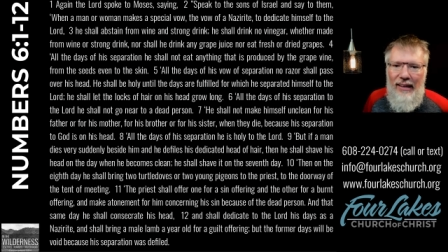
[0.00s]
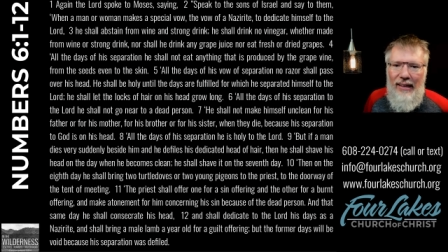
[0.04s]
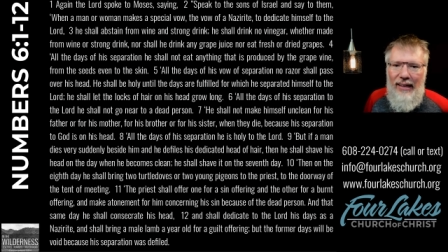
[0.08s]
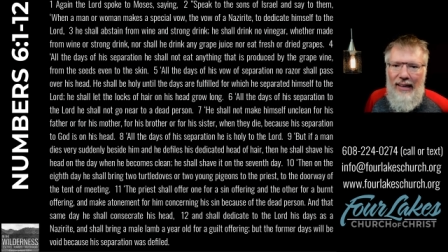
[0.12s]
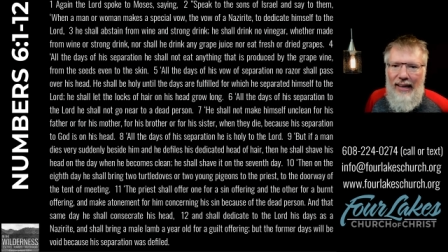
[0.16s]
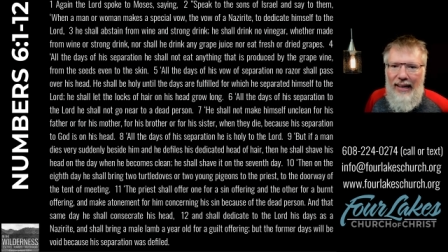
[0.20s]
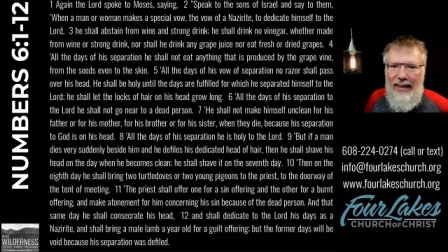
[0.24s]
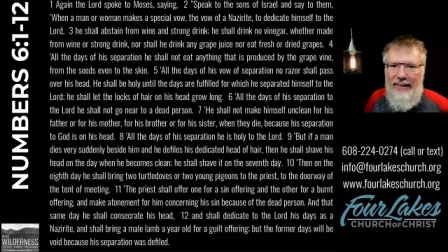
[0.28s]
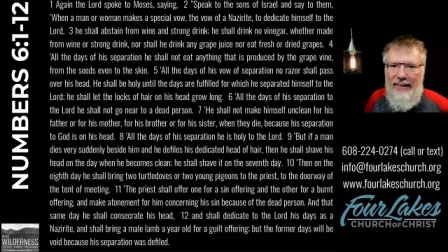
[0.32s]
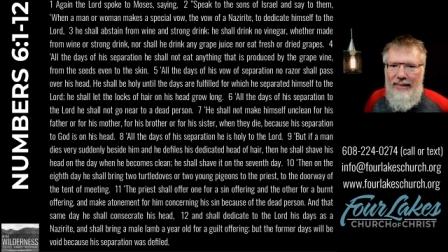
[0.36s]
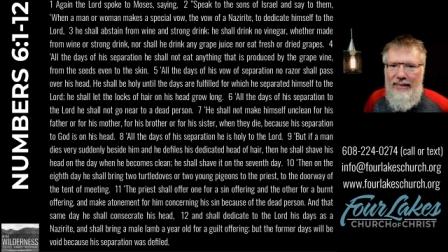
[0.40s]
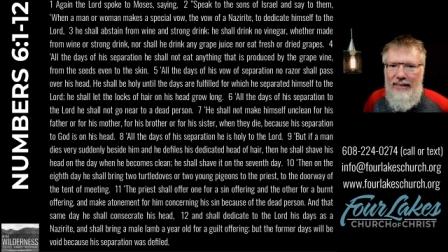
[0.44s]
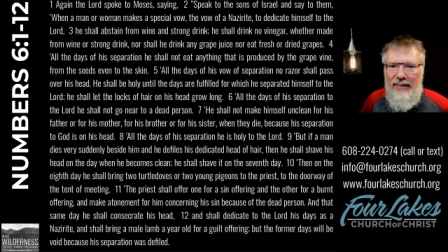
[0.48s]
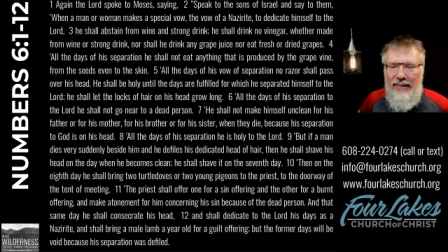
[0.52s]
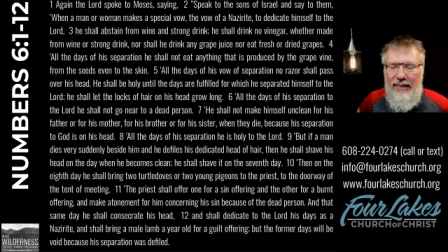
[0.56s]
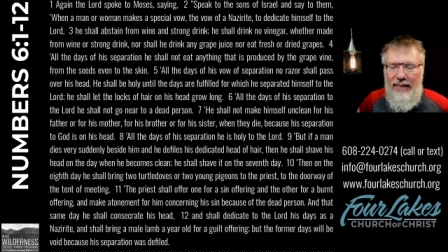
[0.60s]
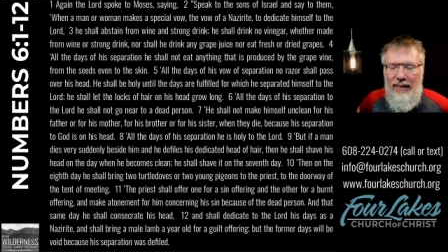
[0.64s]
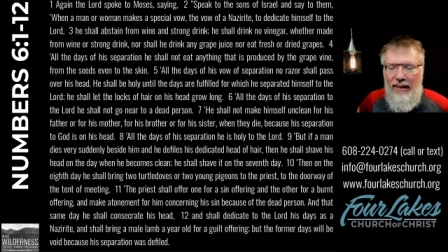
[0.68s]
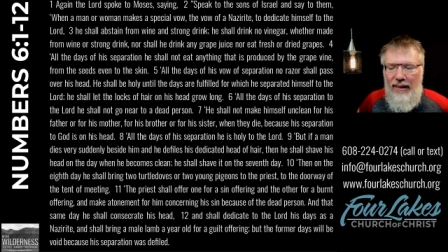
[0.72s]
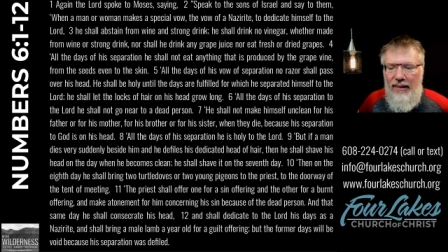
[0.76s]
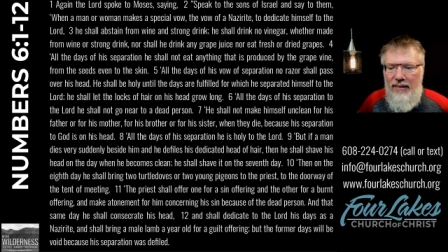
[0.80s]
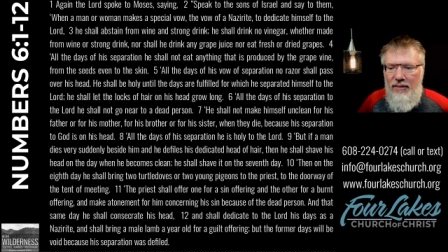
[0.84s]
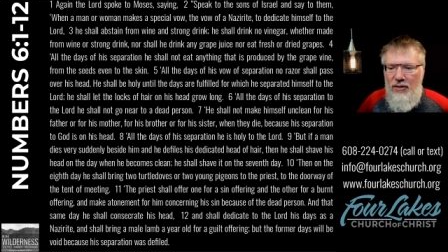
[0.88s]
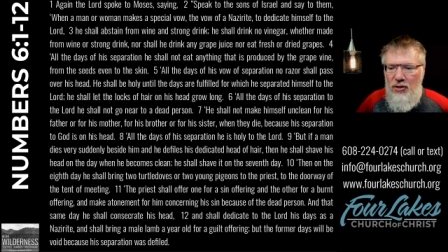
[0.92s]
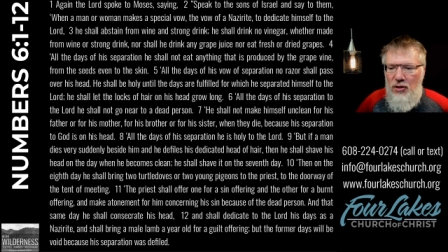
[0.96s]
And uh,
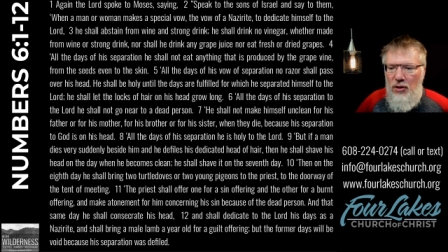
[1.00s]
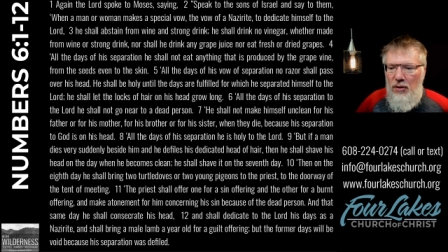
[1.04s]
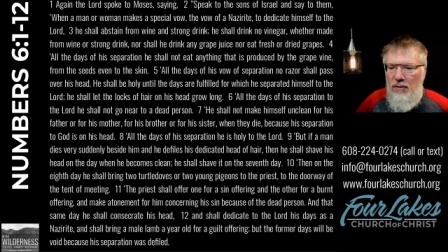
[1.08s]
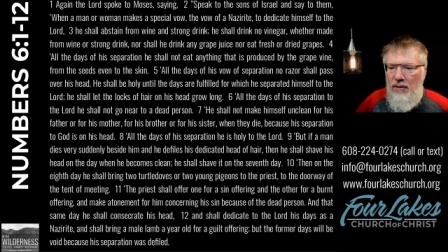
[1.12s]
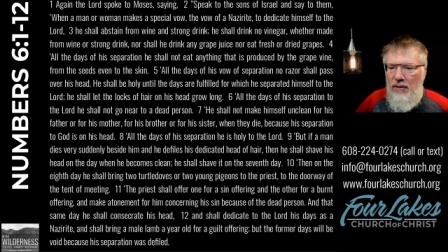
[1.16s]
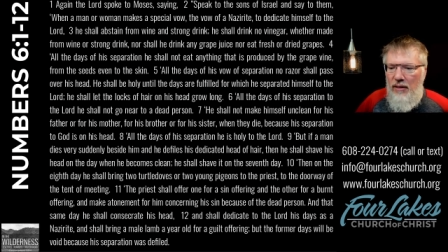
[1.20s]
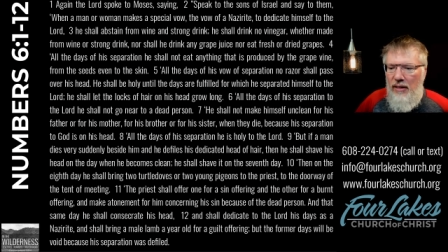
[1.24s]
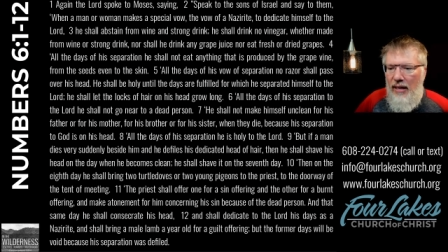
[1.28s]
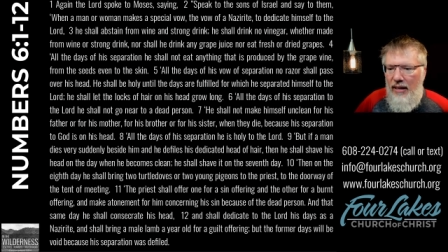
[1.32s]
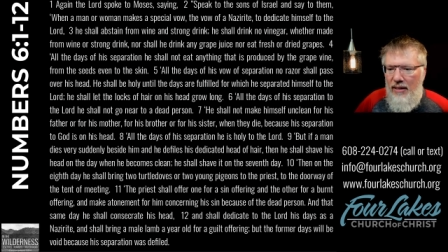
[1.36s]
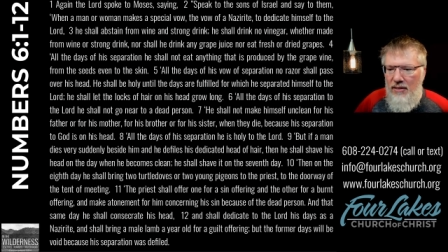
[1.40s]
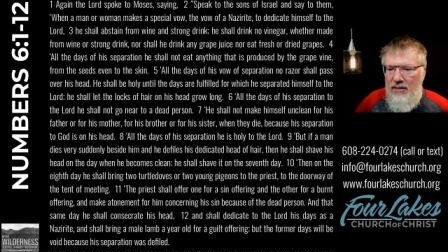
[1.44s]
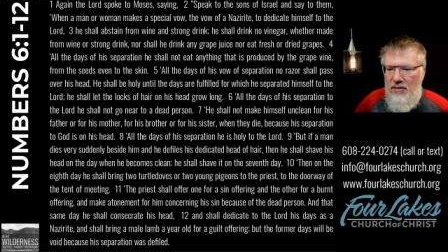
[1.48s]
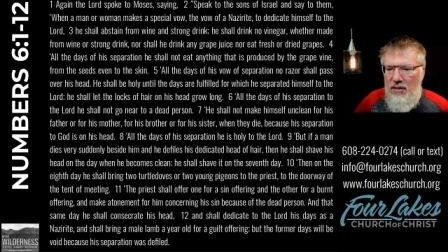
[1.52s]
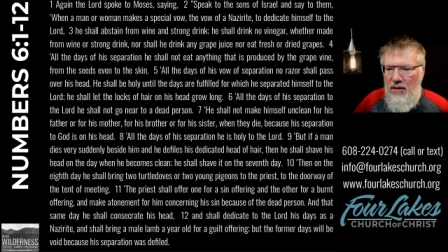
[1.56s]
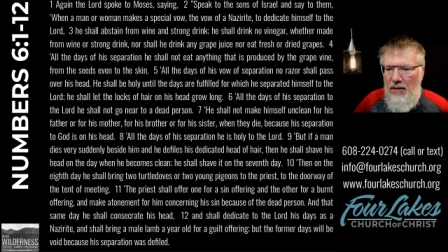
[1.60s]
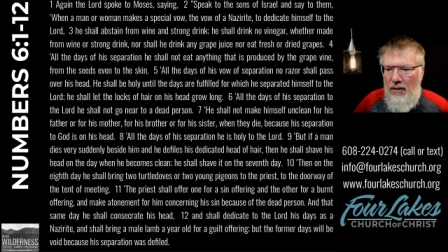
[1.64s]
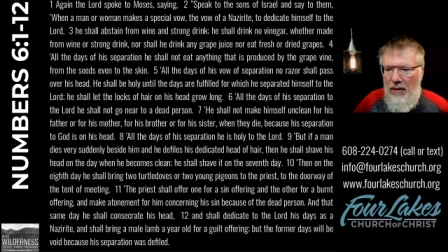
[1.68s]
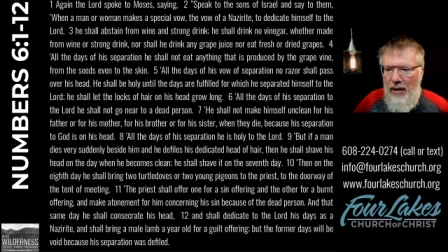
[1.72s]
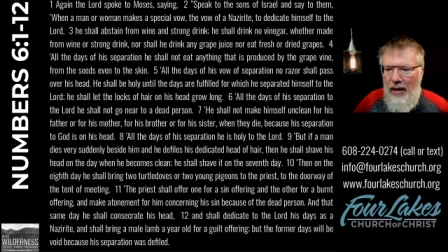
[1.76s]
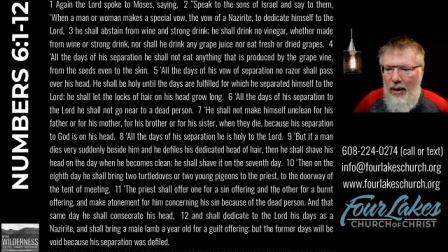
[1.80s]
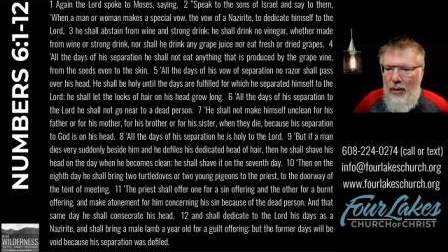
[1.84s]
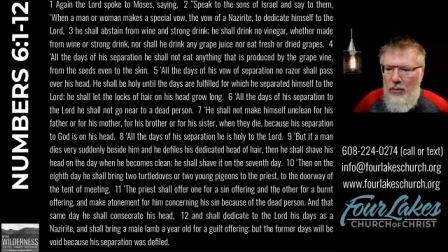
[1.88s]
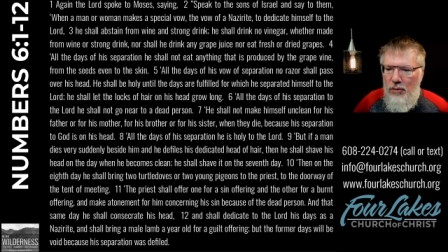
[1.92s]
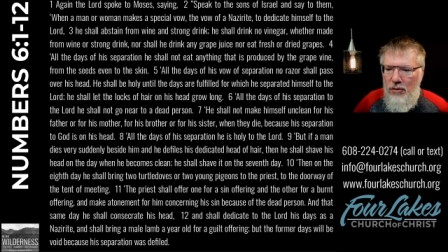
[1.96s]
God certainly has an
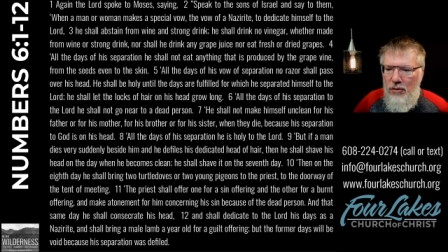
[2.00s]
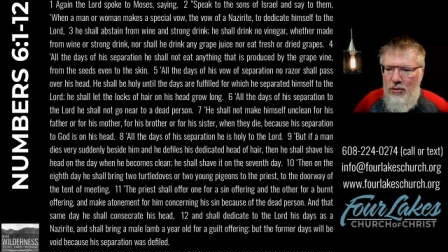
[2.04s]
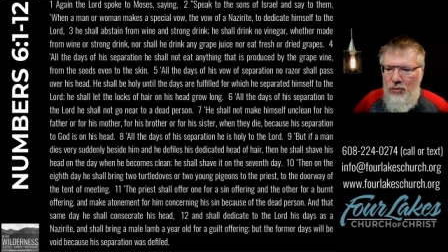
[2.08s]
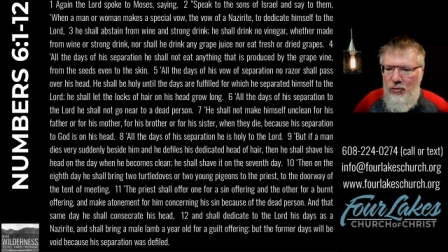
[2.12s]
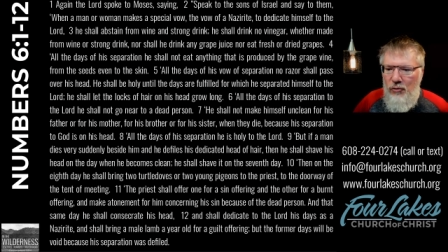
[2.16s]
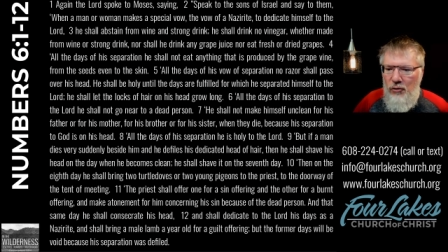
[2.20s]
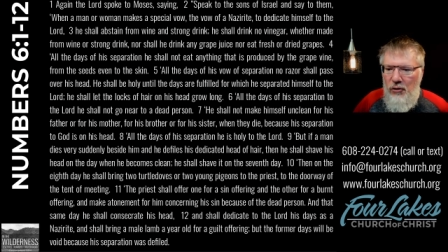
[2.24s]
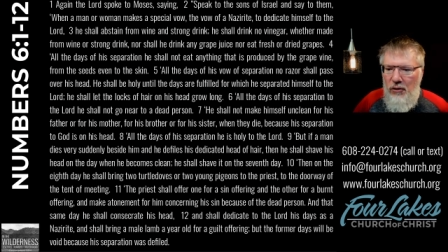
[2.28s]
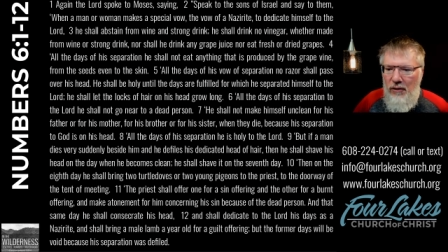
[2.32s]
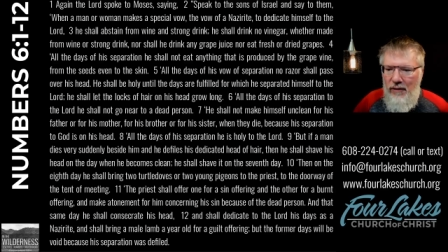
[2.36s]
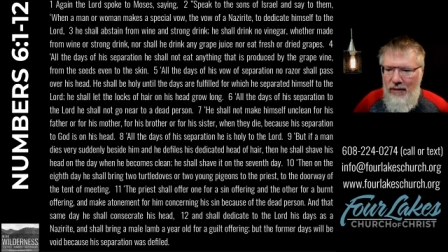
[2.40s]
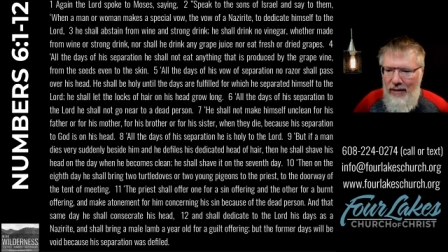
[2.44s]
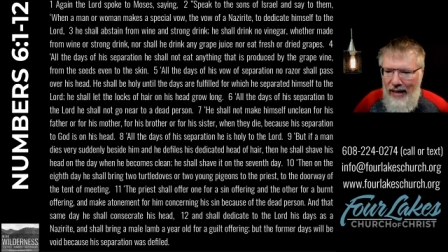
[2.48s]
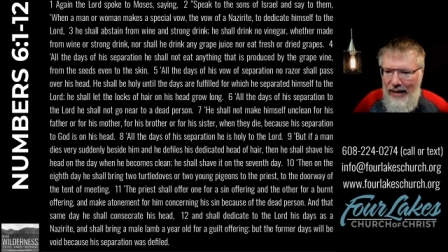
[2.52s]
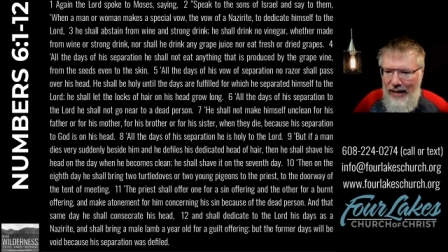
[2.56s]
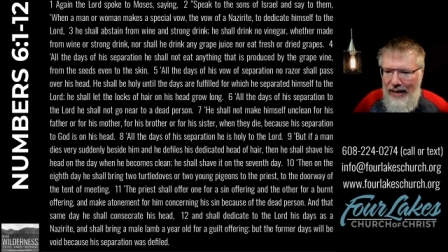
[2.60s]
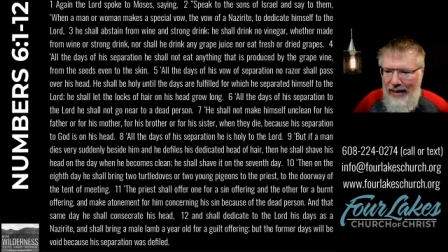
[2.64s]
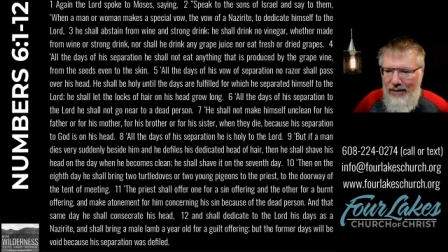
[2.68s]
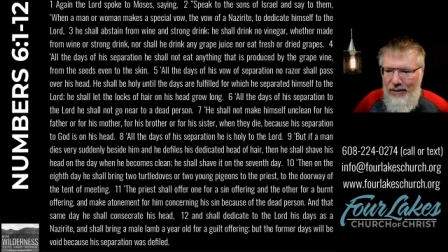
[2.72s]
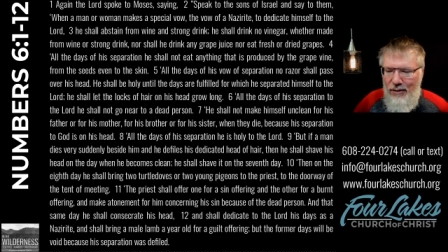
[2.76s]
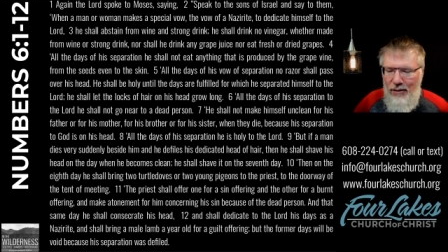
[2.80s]
allowance for that.